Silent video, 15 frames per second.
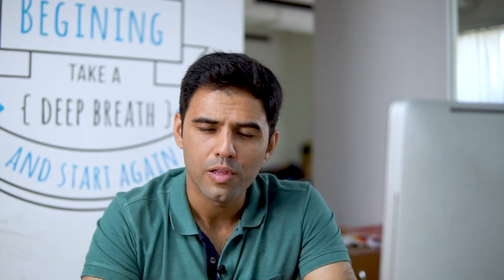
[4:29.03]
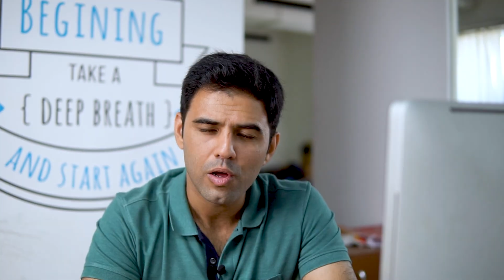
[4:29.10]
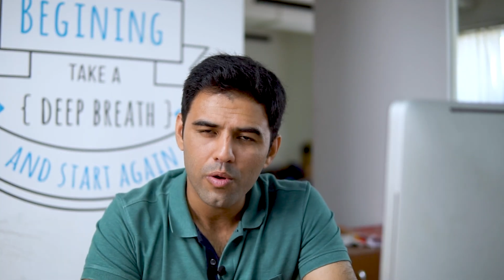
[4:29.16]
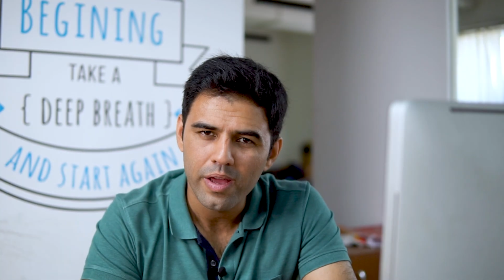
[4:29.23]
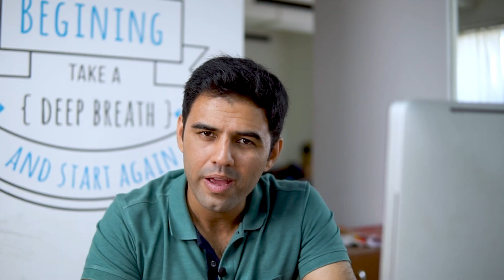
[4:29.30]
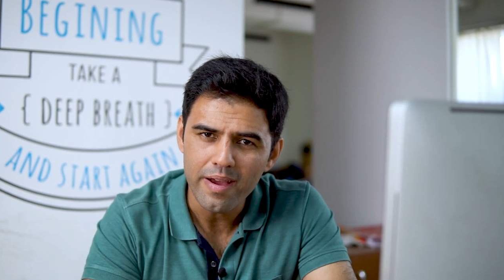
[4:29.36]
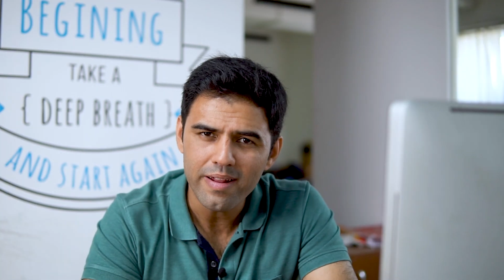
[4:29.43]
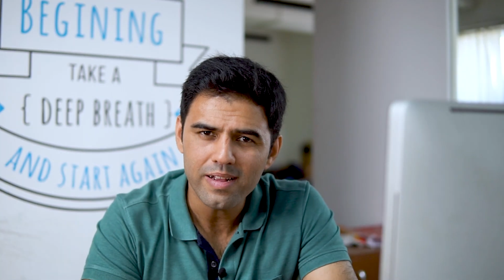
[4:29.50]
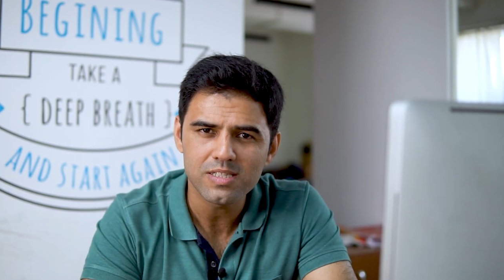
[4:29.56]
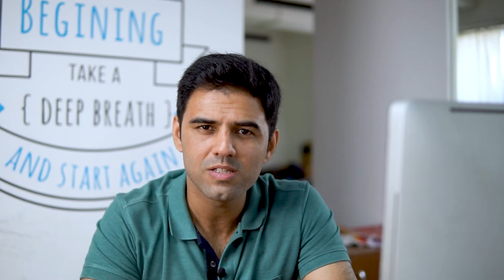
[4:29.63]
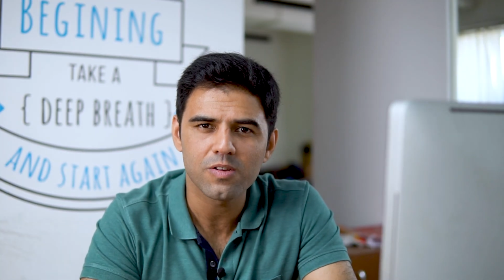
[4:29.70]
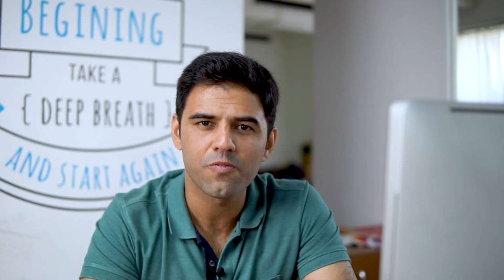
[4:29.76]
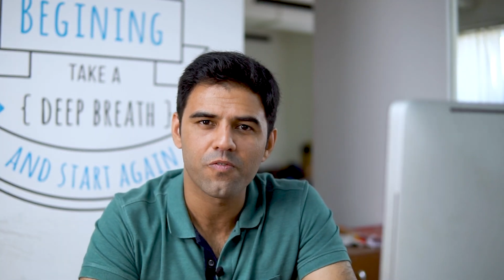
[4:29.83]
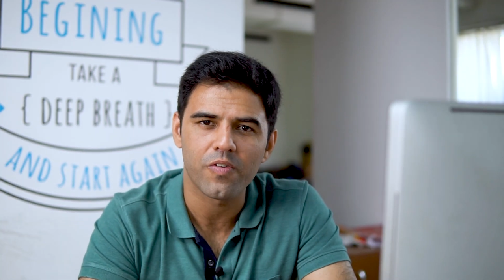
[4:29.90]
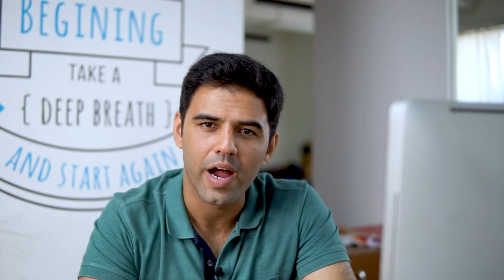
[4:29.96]
Now, here is
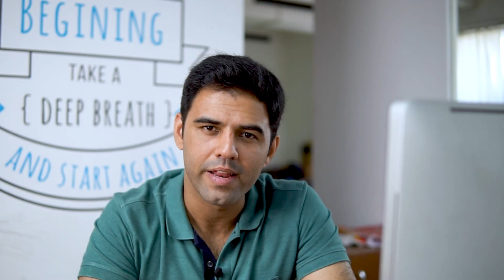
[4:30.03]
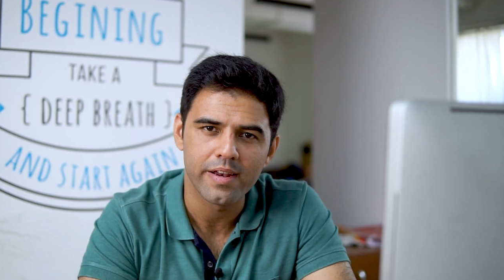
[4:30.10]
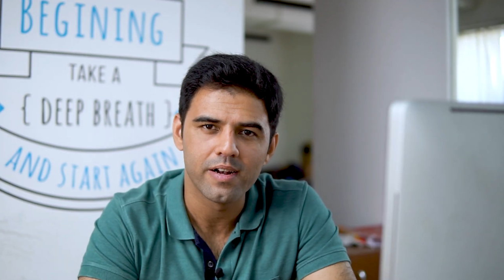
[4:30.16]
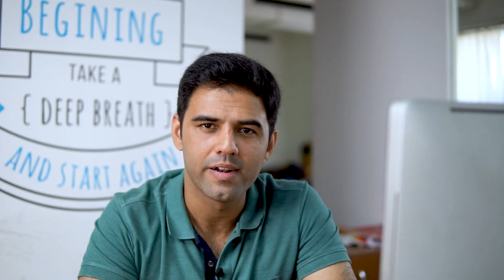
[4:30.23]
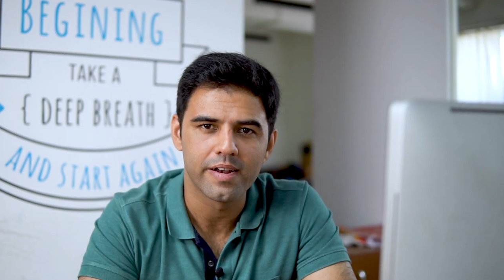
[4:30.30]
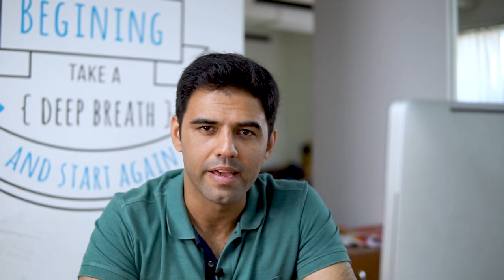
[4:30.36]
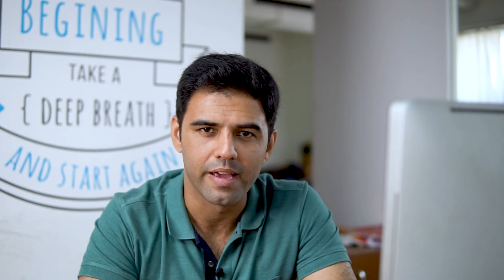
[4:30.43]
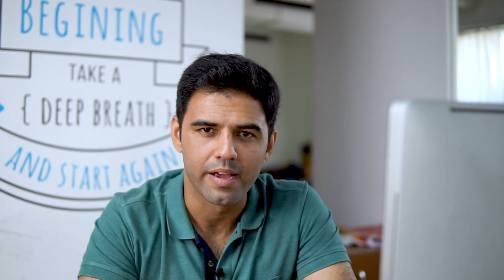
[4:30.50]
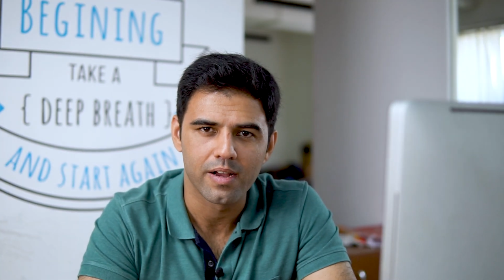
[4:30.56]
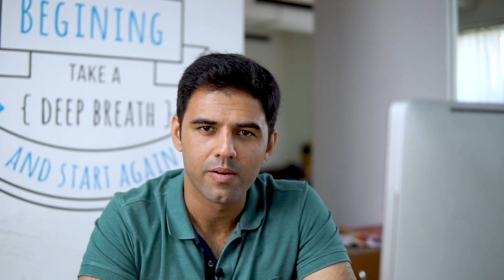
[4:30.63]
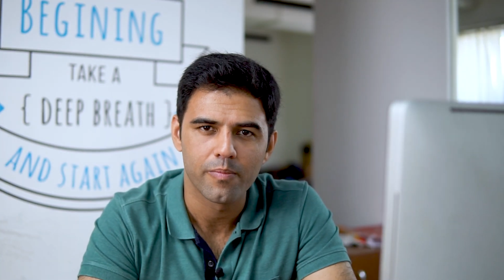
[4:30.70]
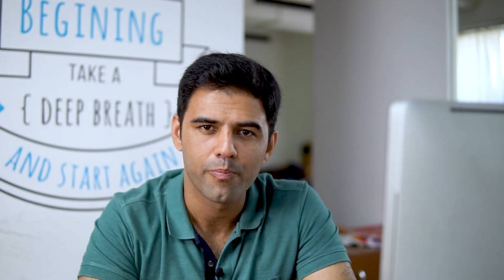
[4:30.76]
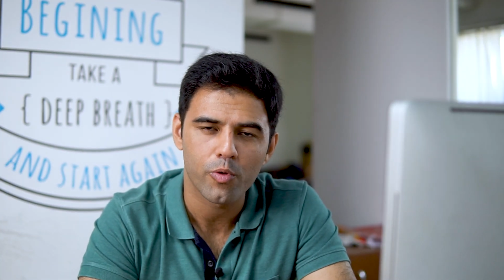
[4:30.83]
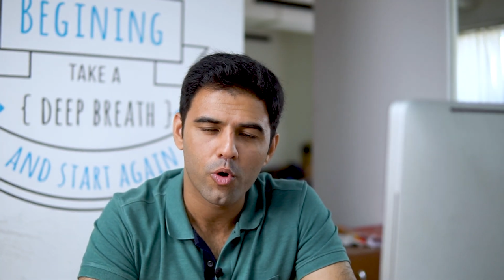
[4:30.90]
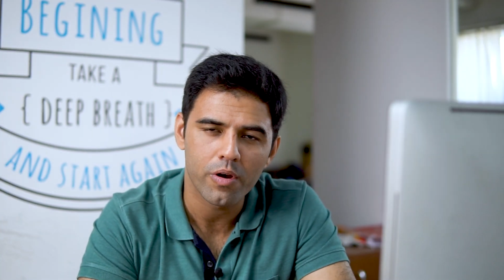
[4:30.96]
the final take
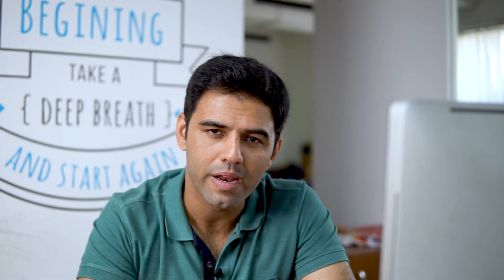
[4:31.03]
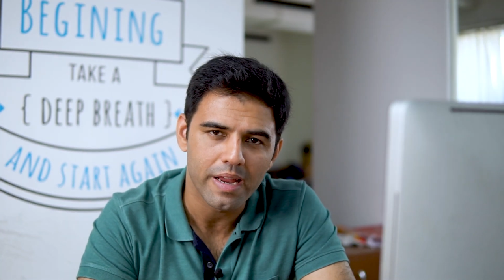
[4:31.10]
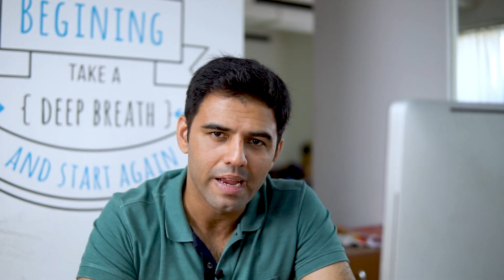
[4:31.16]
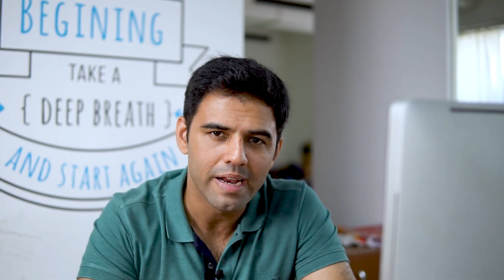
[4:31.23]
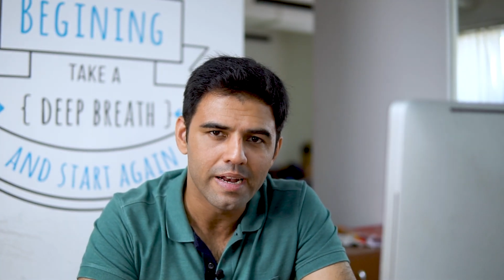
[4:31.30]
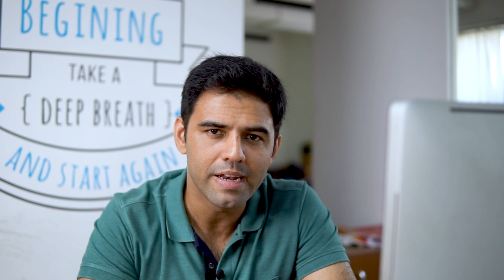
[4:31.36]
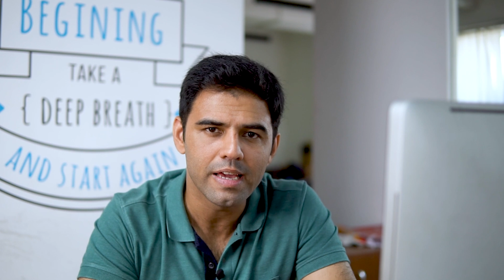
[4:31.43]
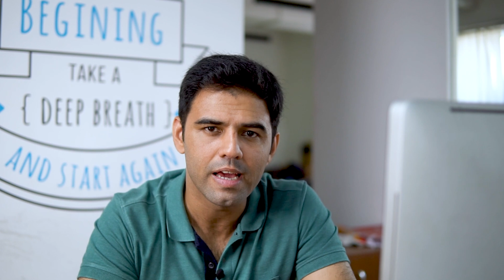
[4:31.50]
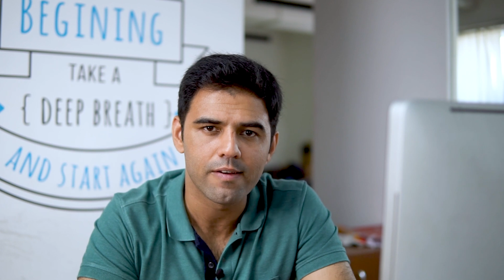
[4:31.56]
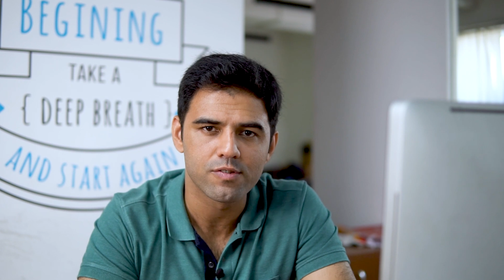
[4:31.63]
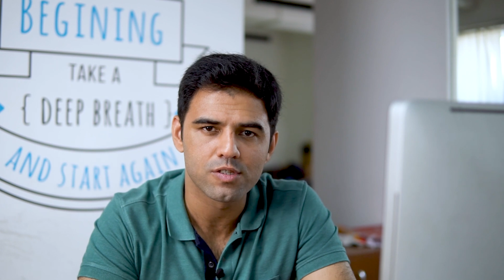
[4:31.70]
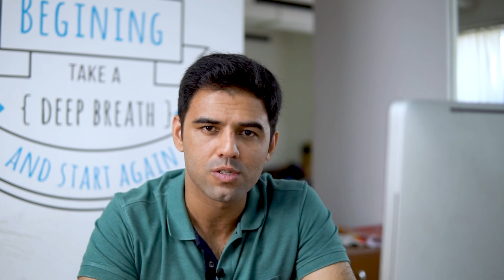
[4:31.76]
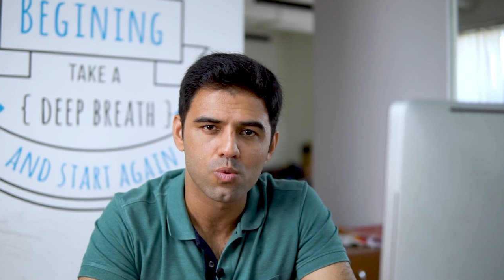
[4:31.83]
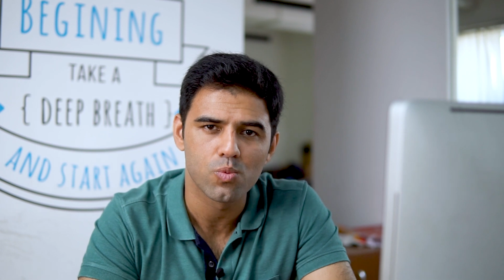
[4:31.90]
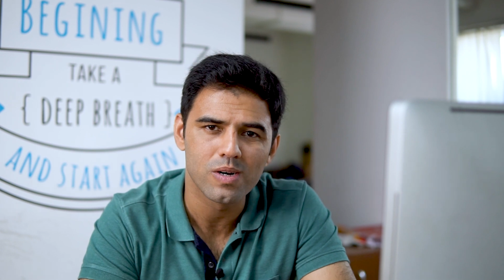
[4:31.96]
on
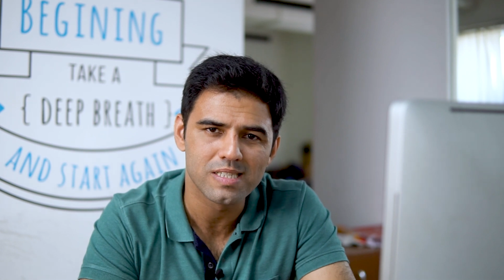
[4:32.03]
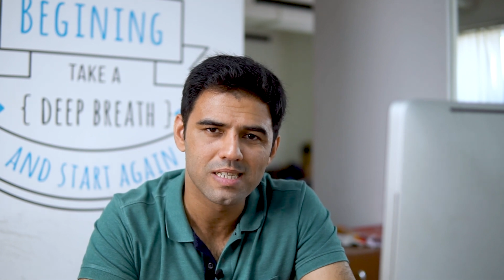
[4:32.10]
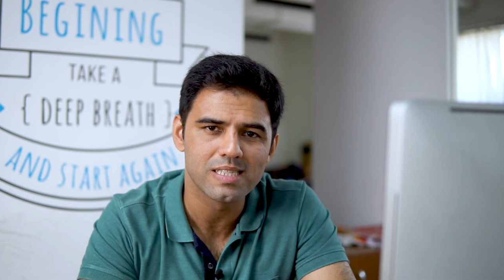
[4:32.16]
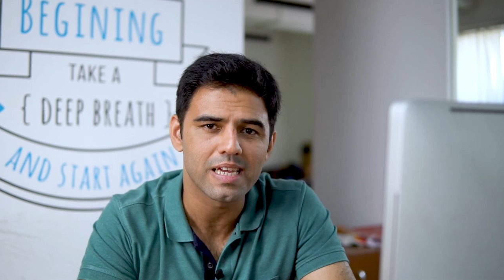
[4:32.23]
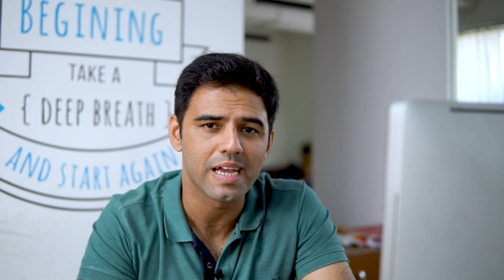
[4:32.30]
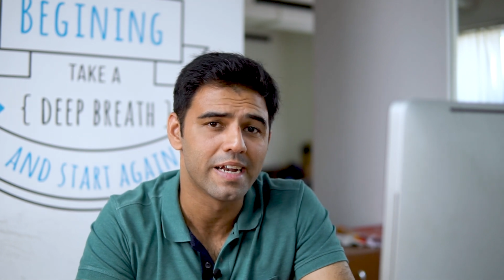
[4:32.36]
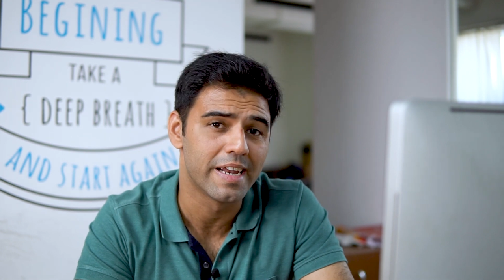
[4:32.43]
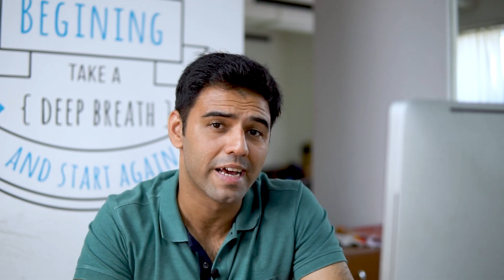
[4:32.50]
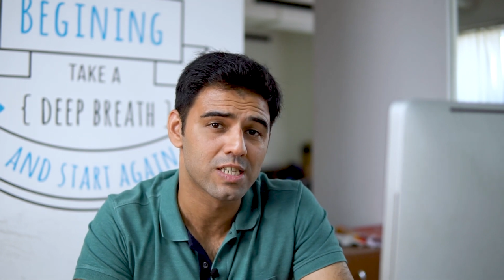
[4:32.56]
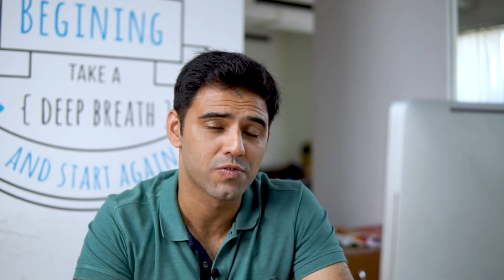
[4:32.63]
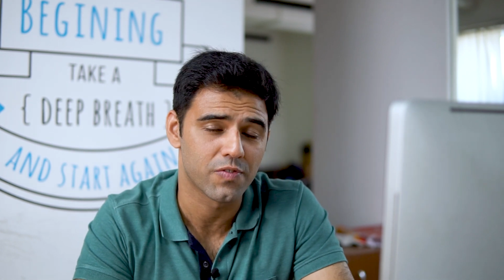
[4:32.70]
ETFs versus index